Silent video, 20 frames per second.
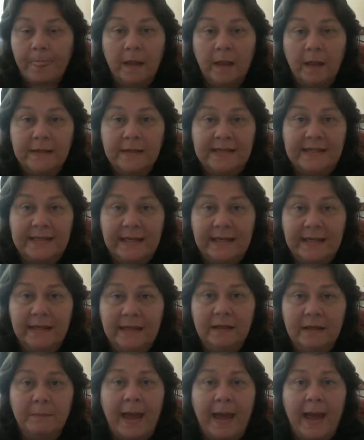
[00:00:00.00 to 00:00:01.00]
Sit
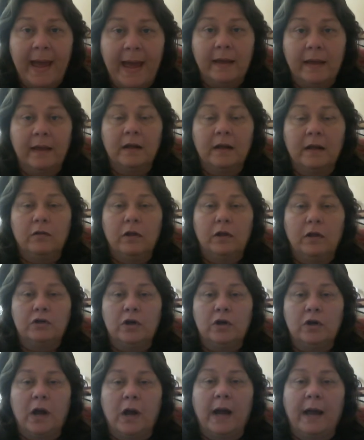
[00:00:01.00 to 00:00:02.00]
back and close
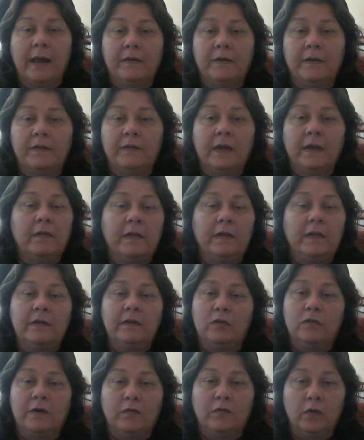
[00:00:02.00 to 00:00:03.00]
your eyes at
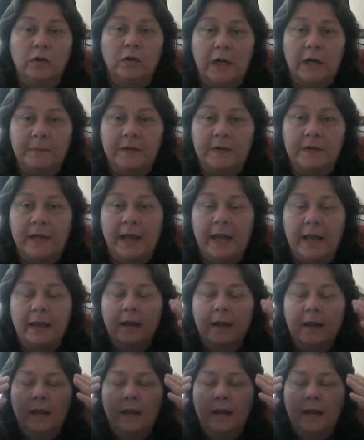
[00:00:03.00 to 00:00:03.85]
least 3 or 4 times a day